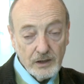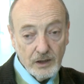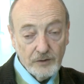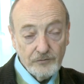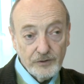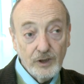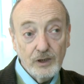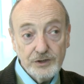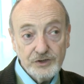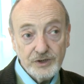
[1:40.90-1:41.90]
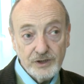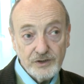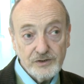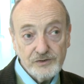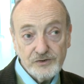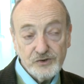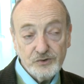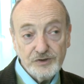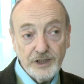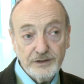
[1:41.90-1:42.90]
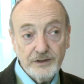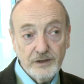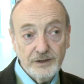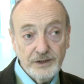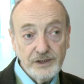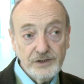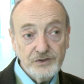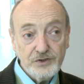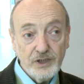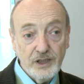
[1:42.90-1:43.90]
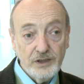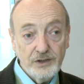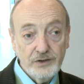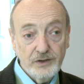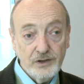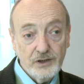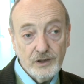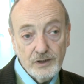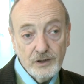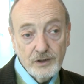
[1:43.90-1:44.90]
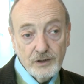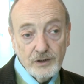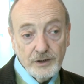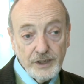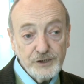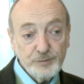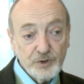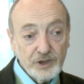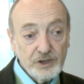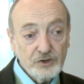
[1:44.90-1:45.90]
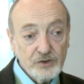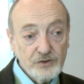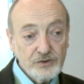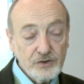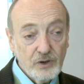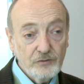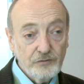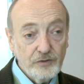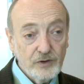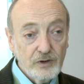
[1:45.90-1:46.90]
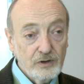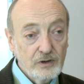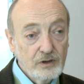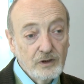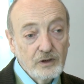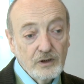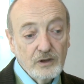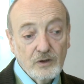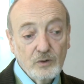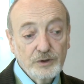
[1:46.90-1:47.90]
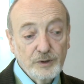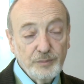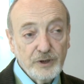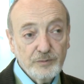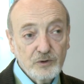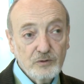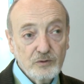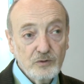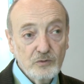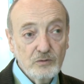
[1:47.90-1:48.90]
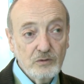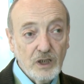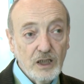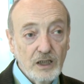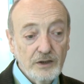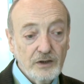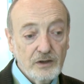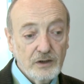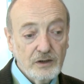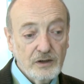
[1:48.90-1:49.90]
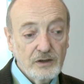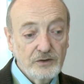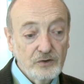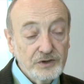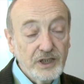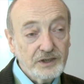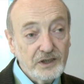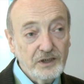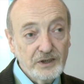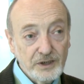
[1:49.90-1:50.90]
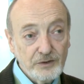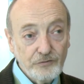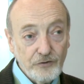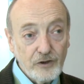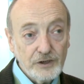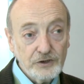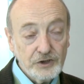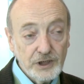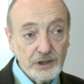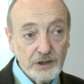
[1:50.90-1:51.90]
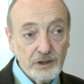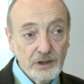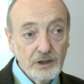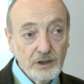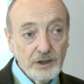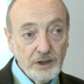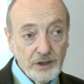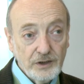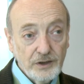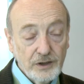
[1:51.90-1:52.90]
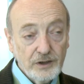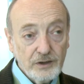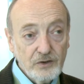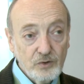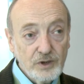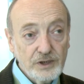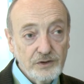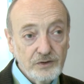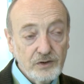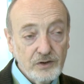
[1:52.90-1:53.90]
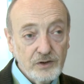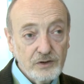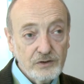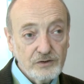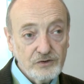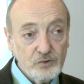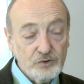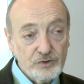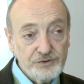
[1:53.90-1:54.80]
of larger societal needs and uh, aspirations of uh, all the people who are uh, not getting their fair share in the current uh, social